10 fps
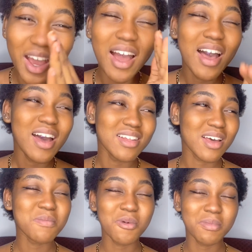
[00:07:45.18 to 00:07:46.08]
At that
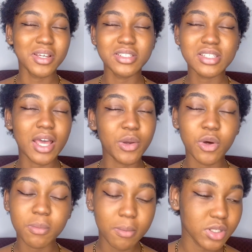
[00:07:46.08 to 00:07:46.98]
moment, I called my
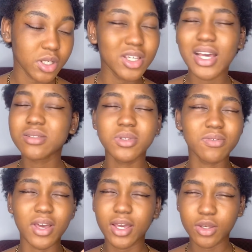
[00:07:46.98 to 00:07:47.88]
mom. He asked me if I
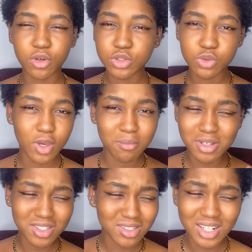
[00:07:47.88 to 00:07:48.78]
had got 2
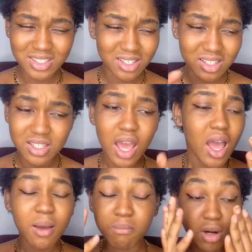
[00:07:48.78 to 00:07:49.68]
admission letters,
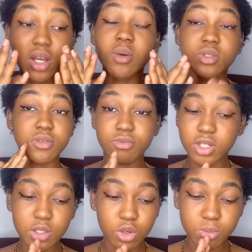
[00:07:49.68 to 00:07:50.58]
but it was a freaking
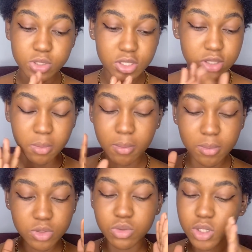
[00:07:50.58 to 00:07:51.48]
long process. And my mom
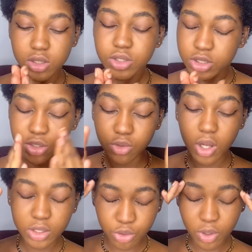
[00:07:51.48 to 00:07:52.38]
too did not
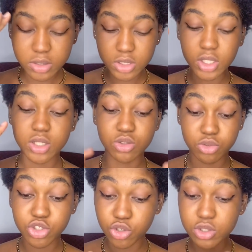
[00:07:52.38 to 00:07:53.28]
know how to take a
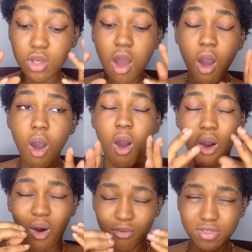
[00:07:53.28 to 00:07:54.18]
screenshot
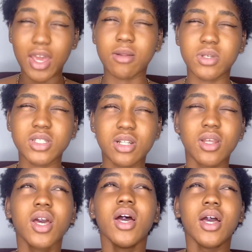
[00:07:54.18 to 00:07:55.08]
of the admission
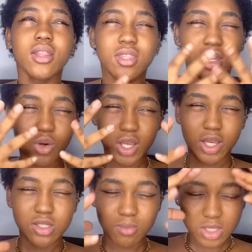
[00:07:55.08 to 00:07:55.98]
thing on her
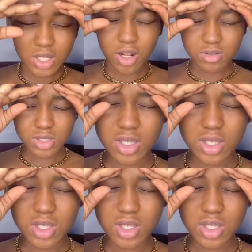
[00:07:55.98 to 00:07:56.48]
SMS. And I was just,